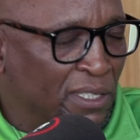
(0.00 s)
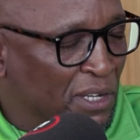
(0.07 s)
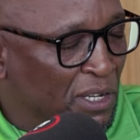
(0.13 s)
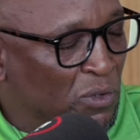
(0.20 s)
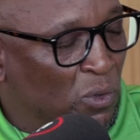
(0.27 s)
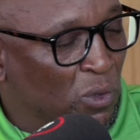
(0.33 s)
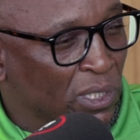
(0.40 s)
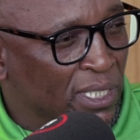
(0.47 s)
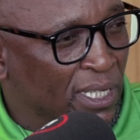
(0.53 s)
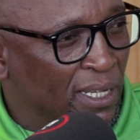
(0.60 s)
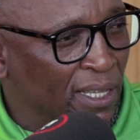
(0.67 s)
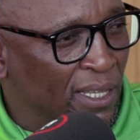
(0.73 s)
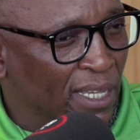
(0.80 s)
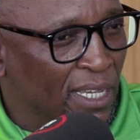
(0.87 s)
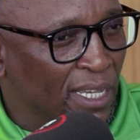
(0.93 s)
Rand Water
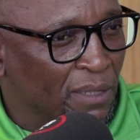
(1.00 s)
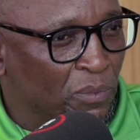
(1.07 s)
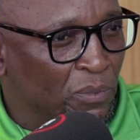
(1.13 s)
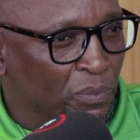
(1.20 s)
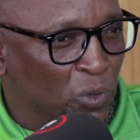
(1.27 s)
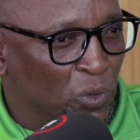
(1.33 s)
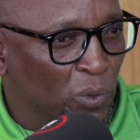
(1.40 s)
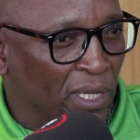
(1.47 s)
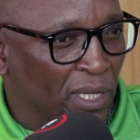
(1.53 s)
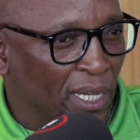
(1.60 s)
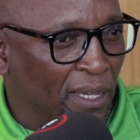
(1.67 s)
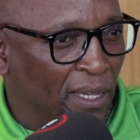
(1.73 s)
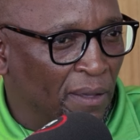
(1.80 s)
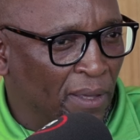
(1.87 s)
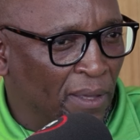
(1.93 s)
um, doing
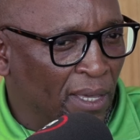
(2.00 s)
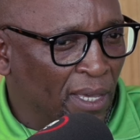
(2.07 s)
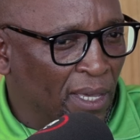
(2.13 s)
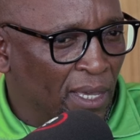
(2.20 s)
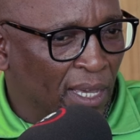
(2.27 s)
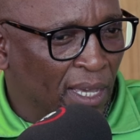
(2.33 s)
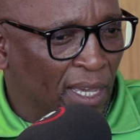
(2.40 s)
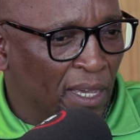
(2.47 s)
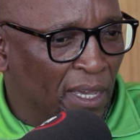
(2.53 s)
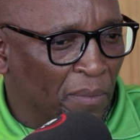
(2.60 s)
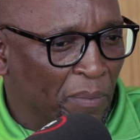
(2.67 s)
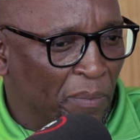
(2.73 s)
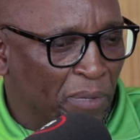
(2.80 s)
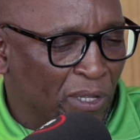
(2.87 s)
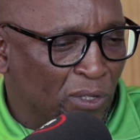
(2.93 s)
a,
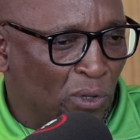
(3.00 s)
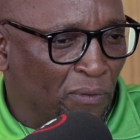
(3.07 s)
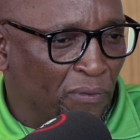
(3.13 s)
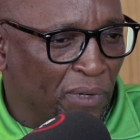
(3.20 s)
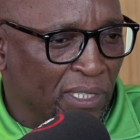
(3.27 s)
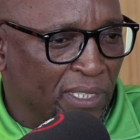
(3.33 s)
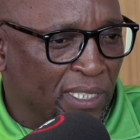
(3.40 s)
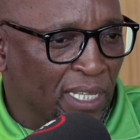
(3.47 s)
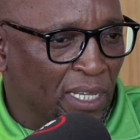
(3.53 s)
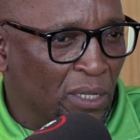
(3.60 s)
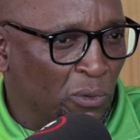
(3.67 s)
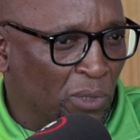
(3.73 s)
um, a, press conference there.